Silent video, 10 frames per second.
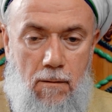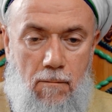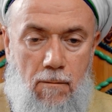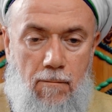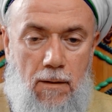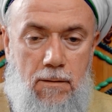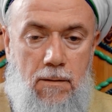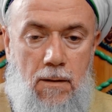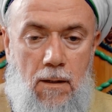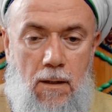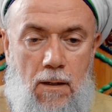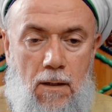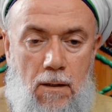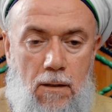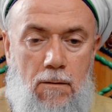was
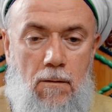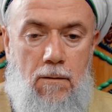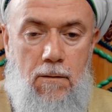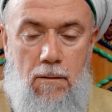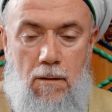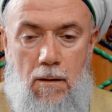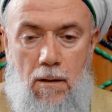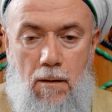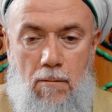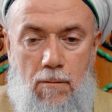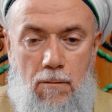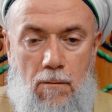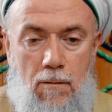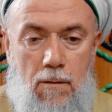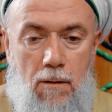idiot. We
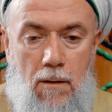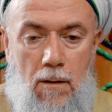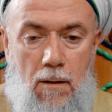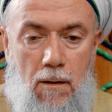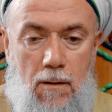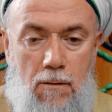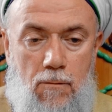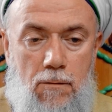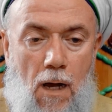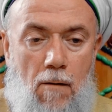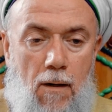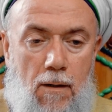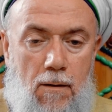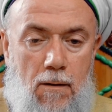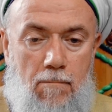don't use our
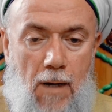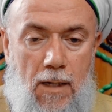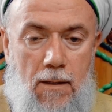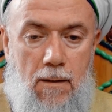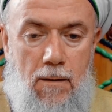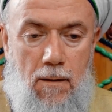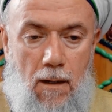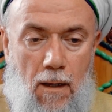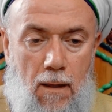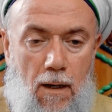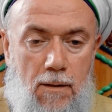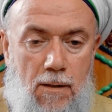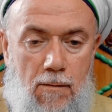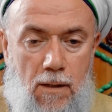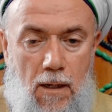mind. Allah
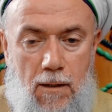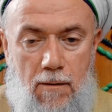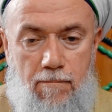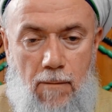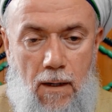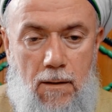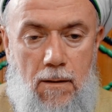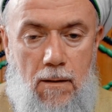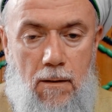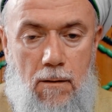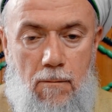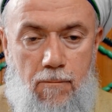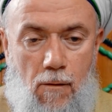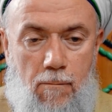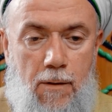Azza wa Jalla give mind
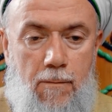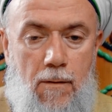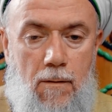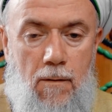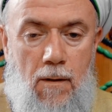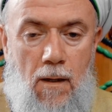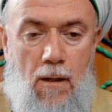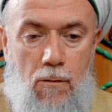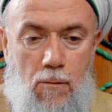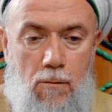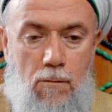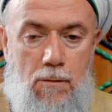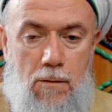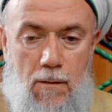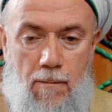for people to
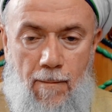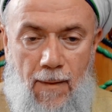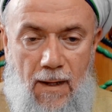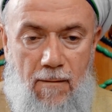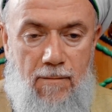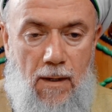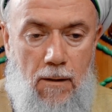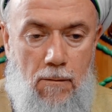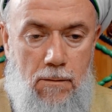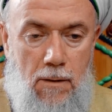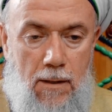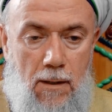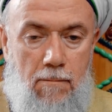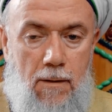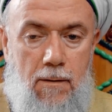use. If they use
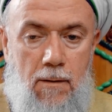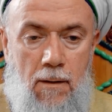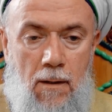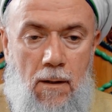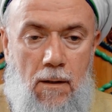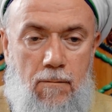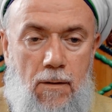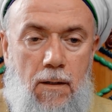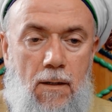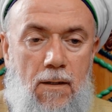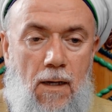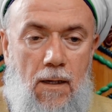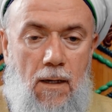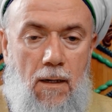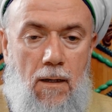little bit, quickly
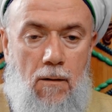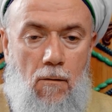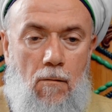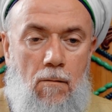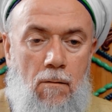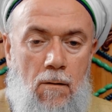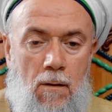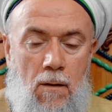they know